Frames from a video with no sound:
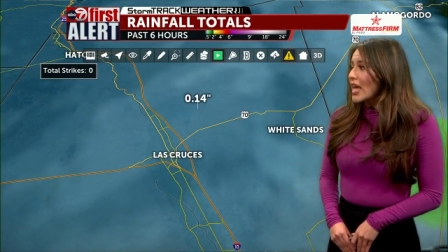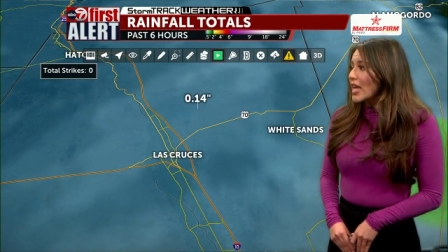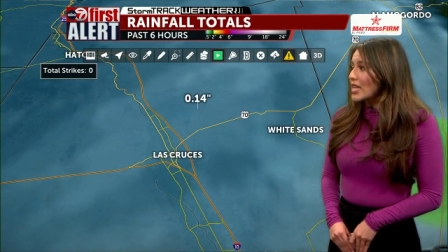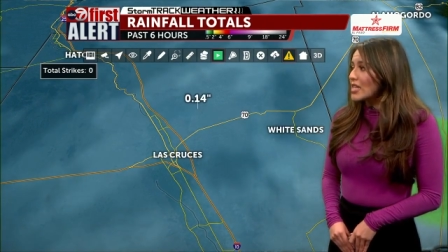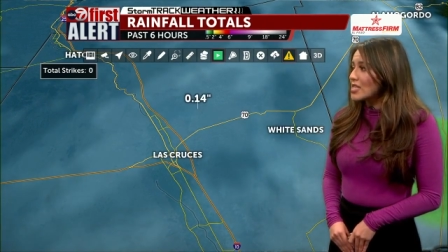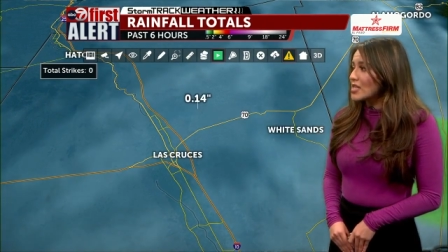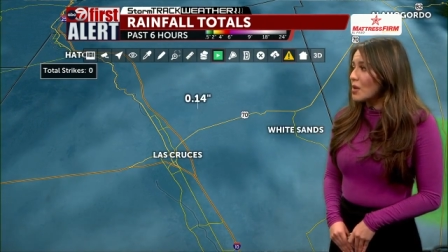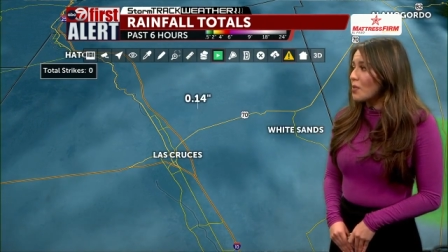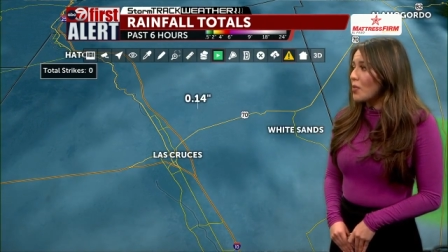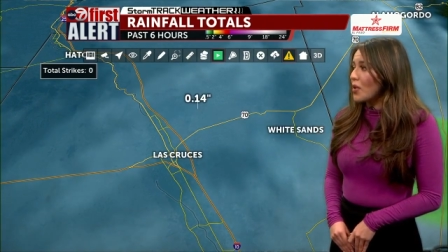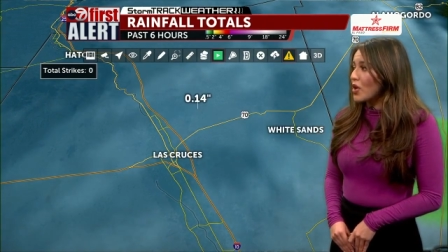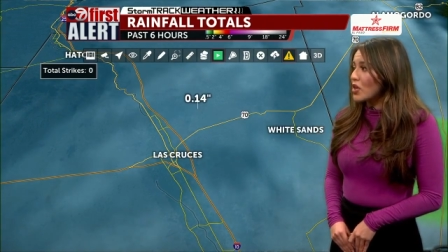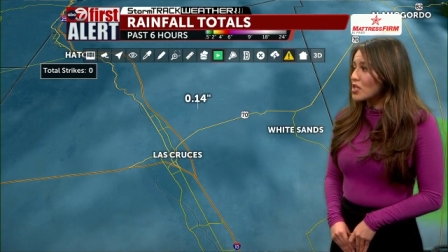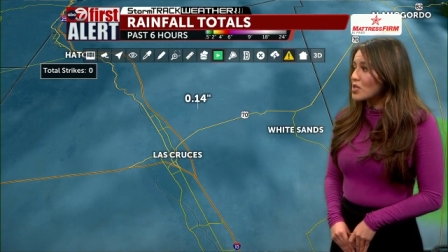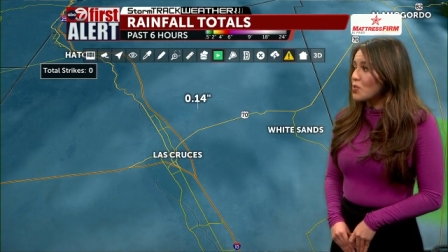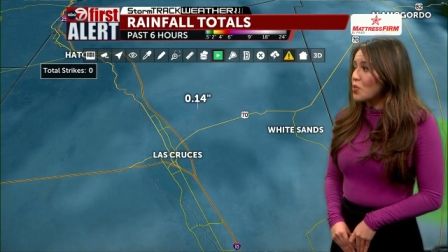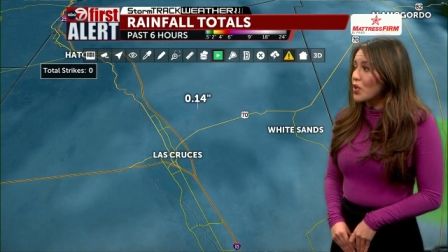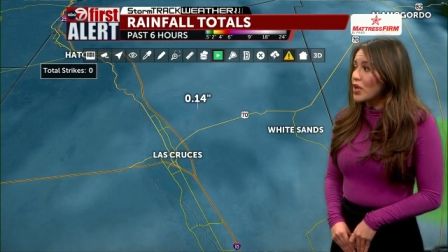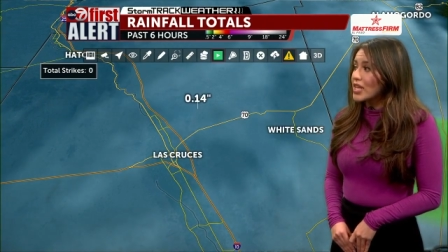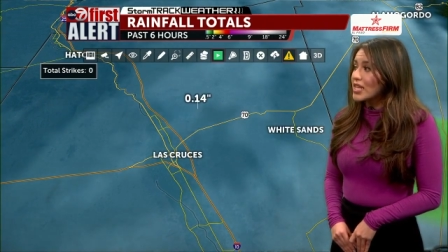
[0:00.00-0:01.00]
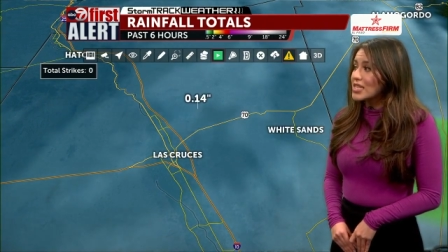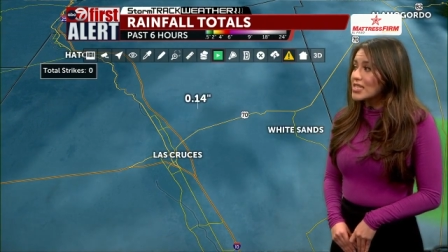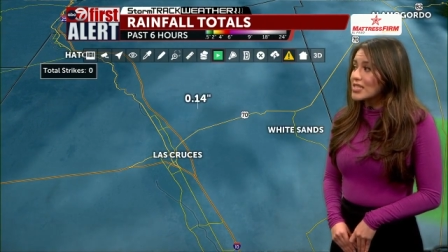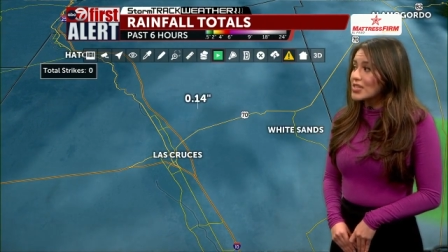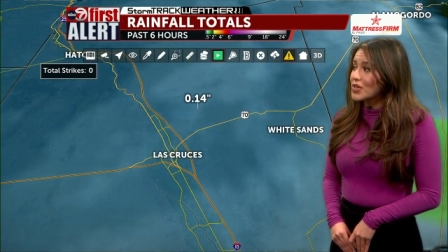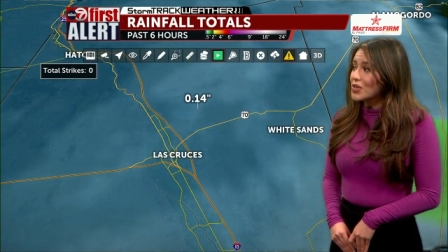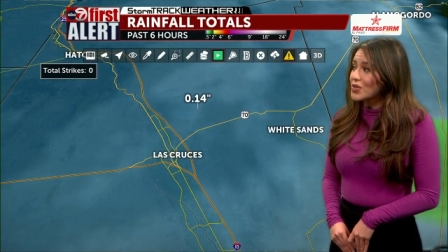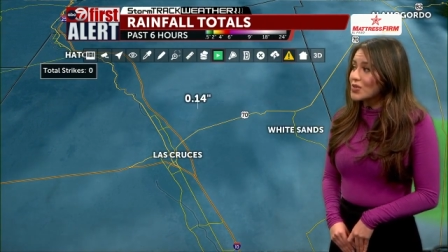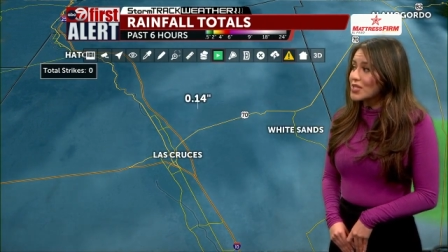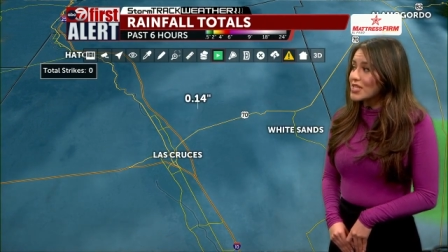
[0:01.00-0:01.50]
in some parts,
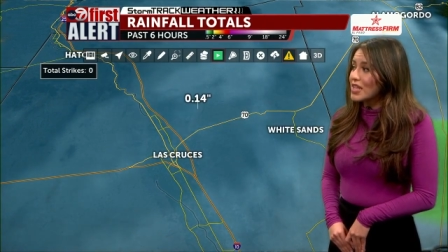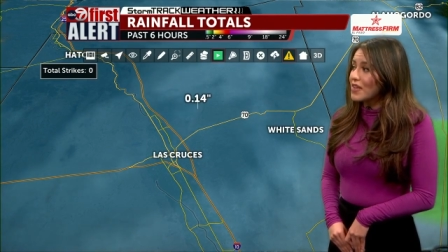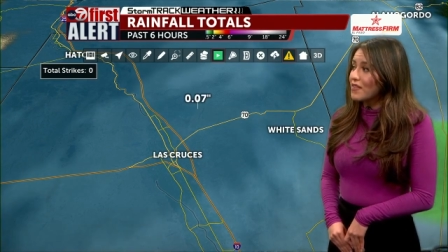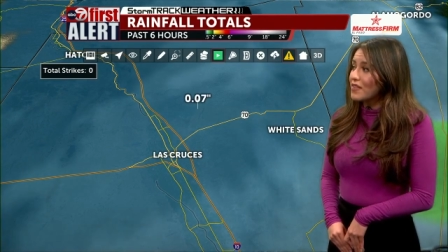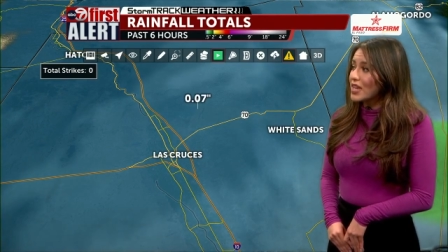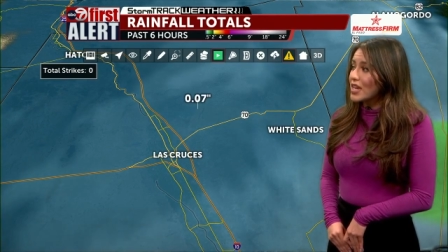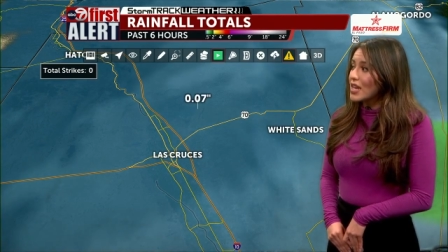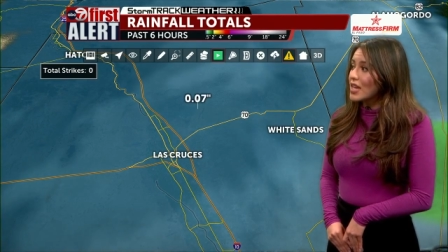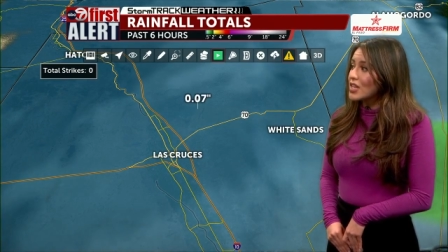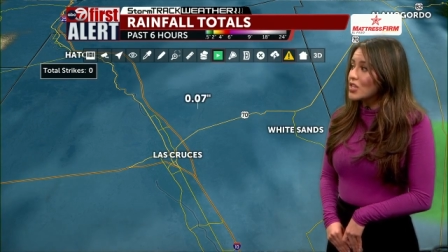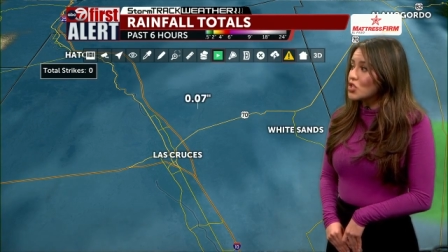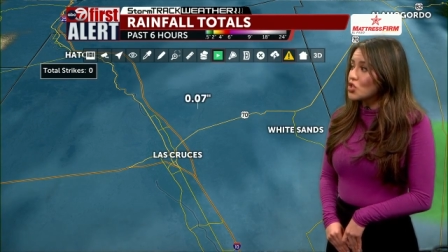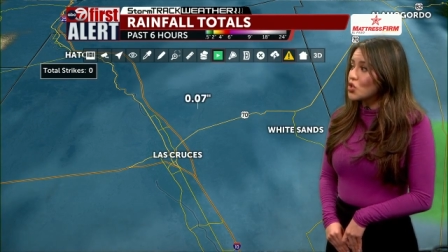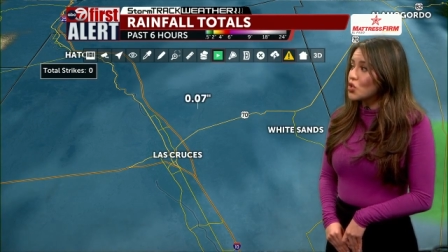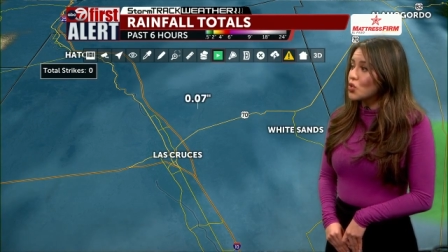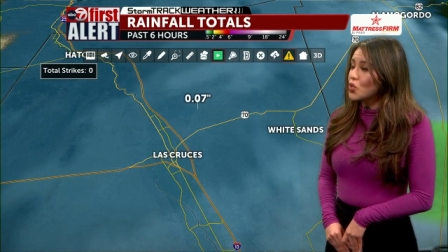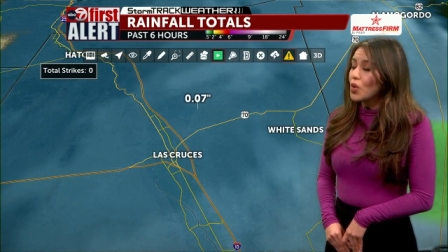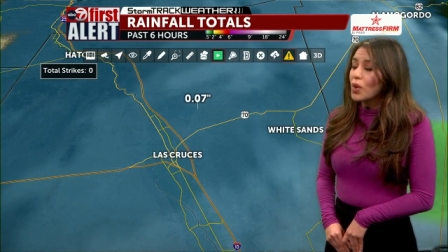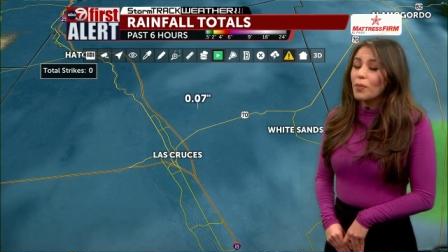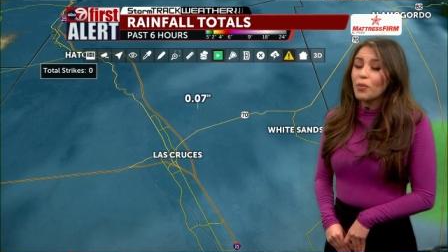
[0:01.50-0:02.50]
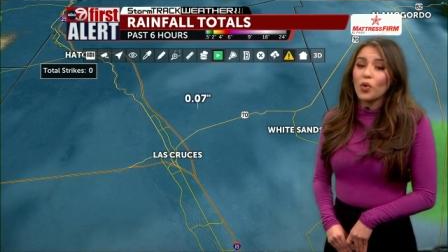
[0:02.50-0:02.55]
0.07 to